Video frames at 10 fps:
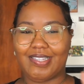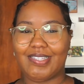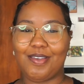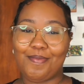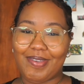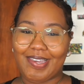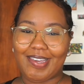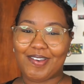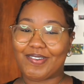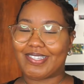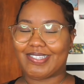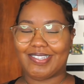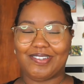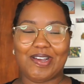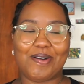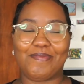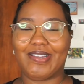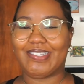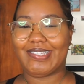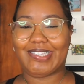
to me it was a bit